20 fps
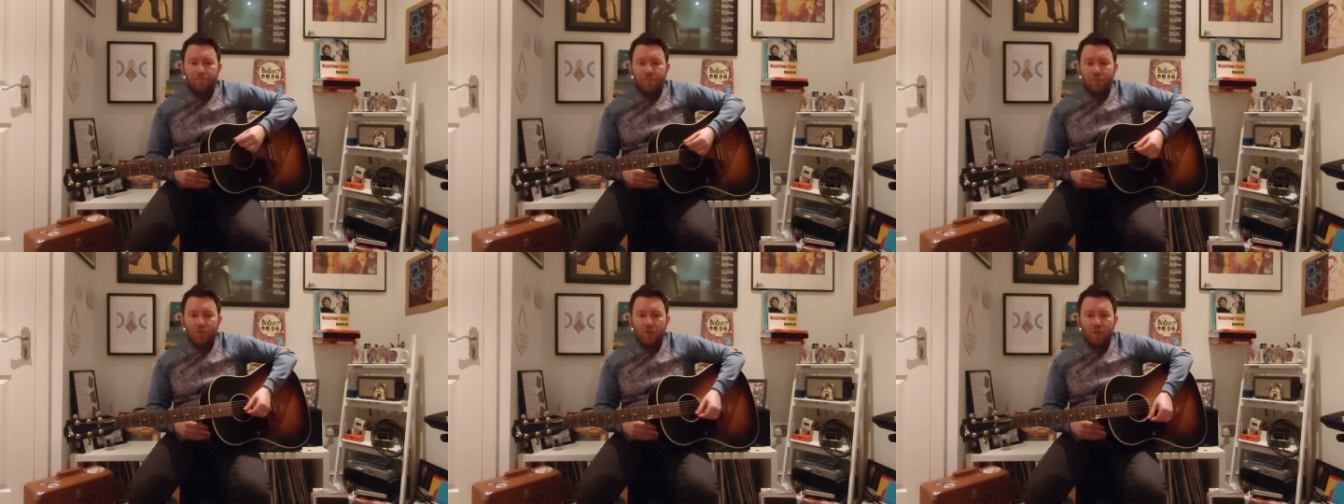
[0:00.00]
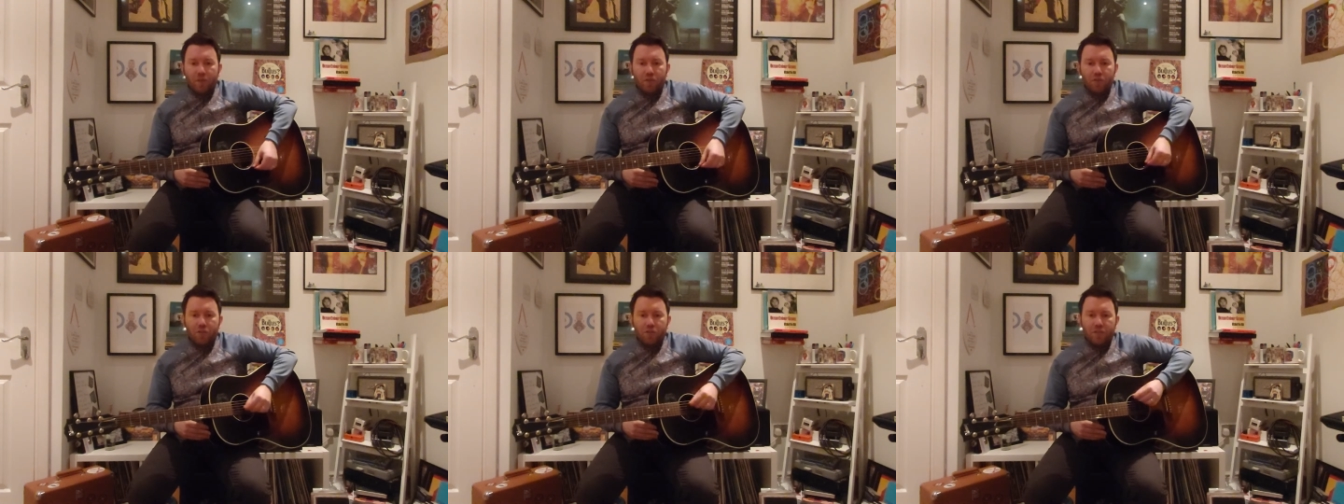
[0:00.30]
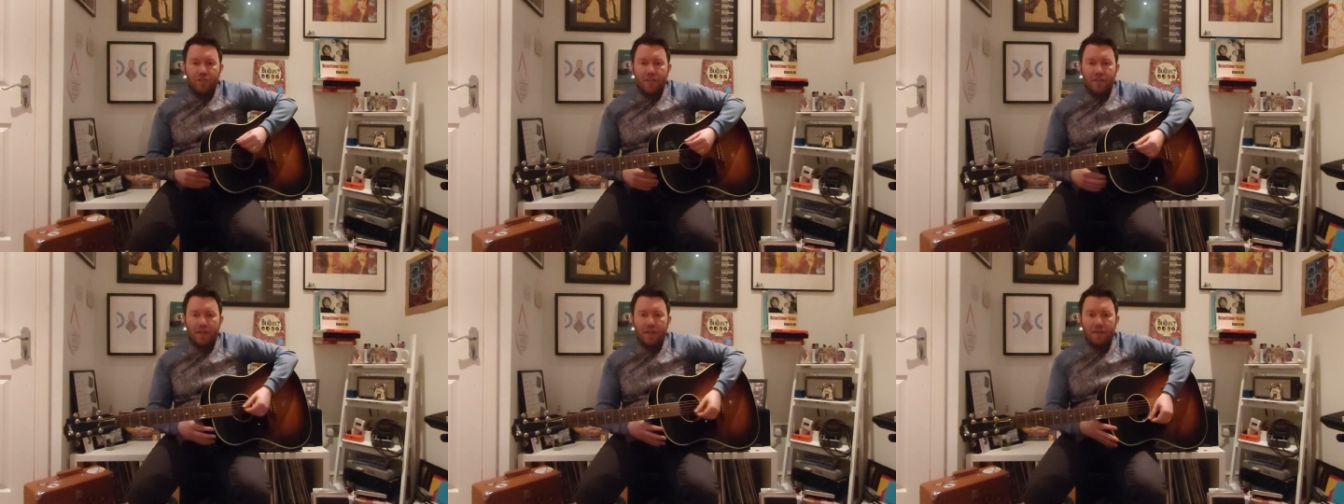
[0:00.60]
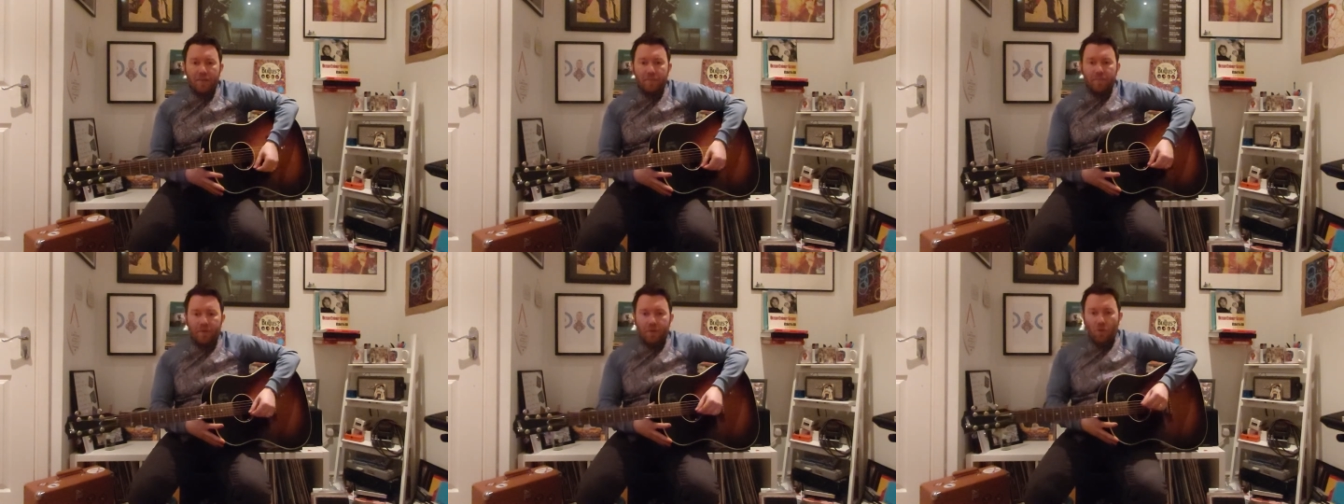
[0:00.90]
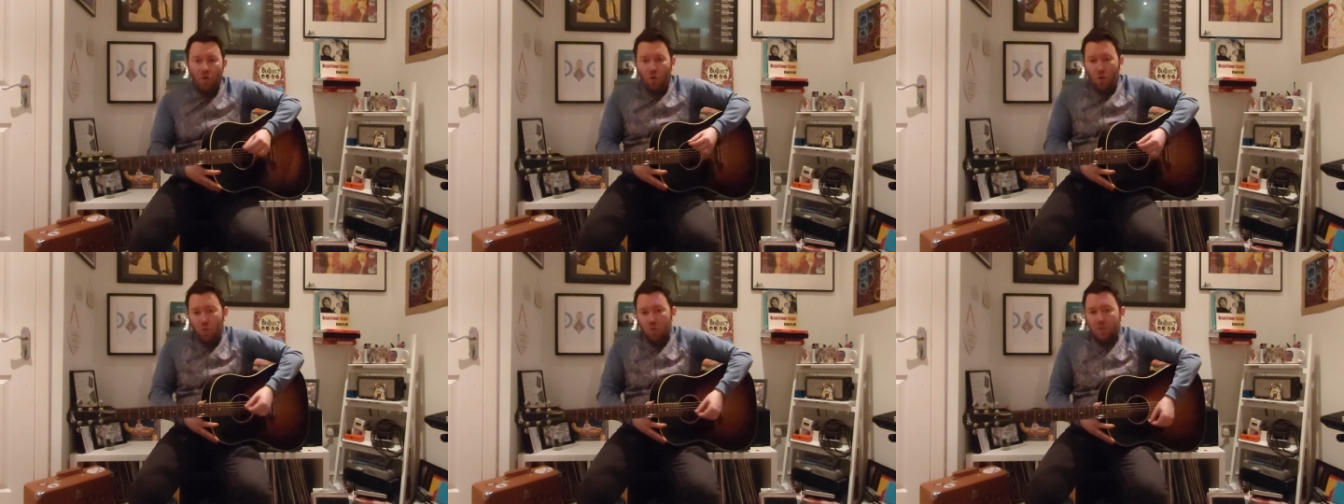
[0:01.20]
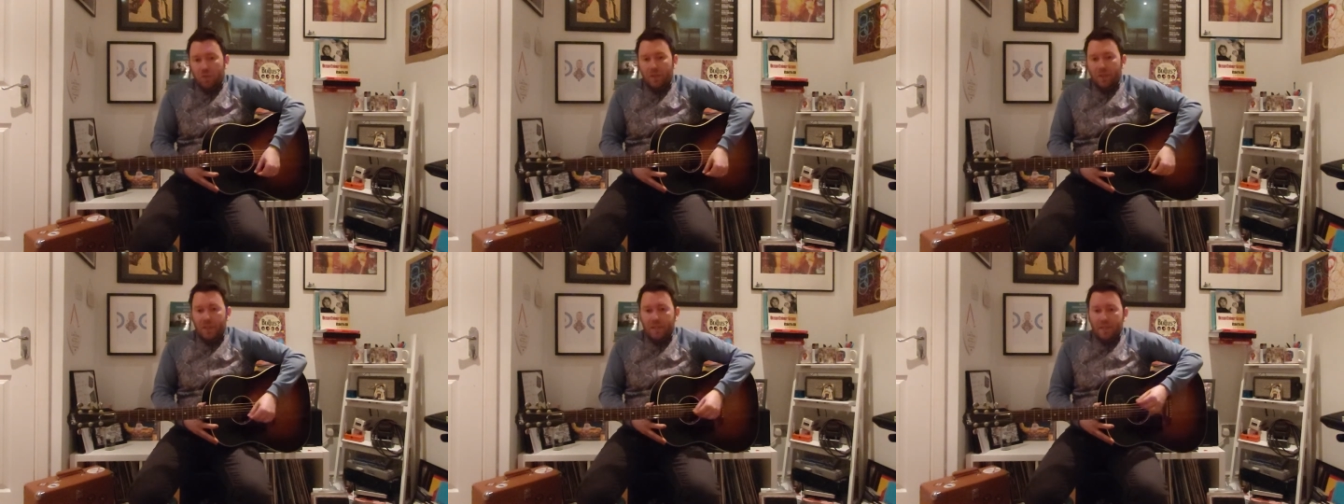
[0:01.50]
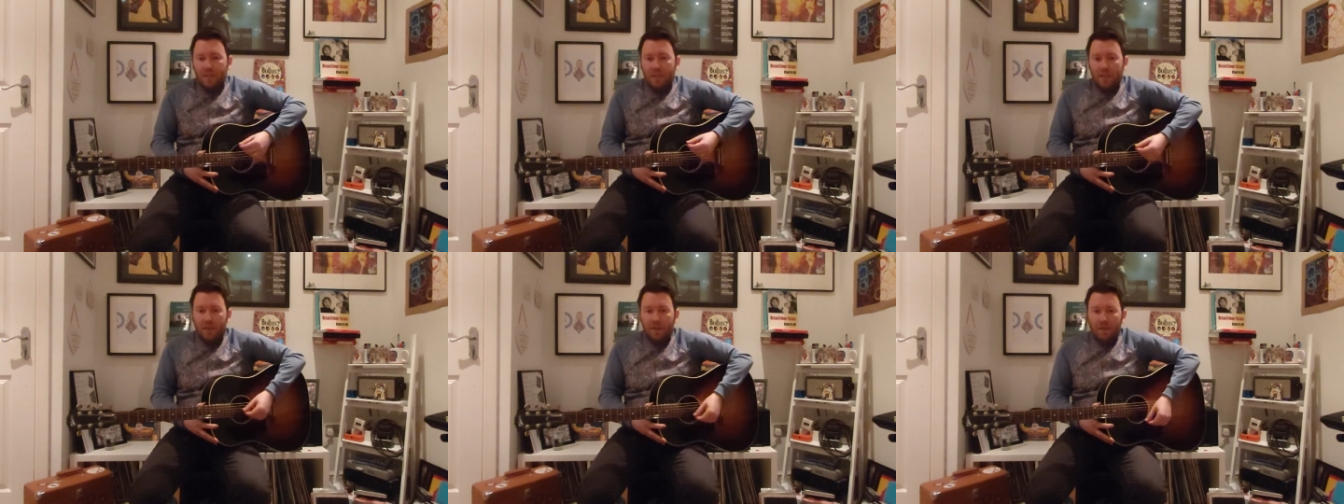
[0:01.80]
get used to that and holding the
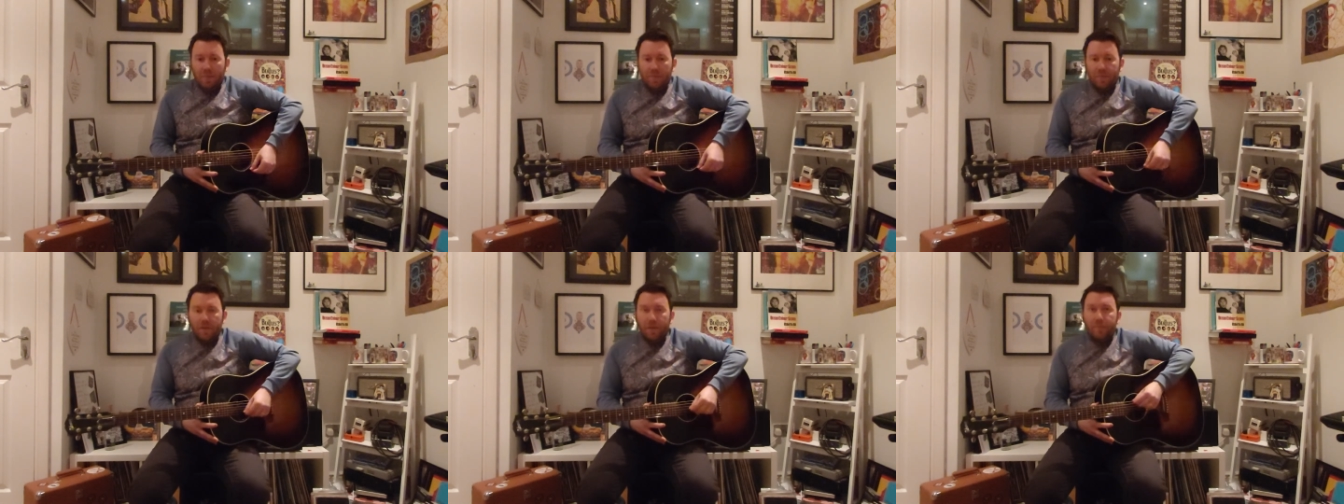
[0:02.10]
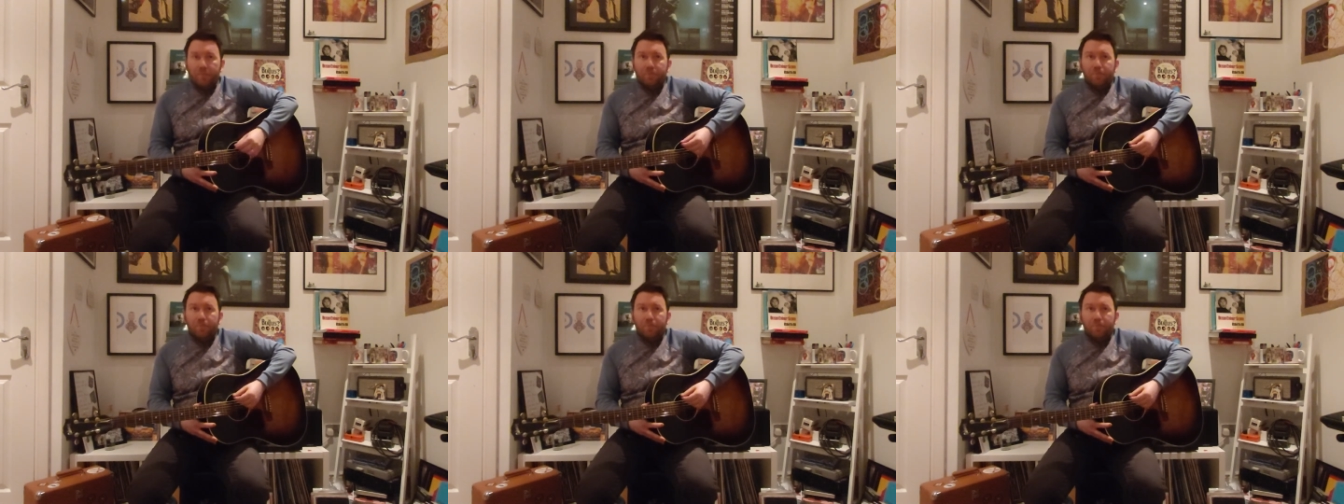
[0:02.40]
guitar upright.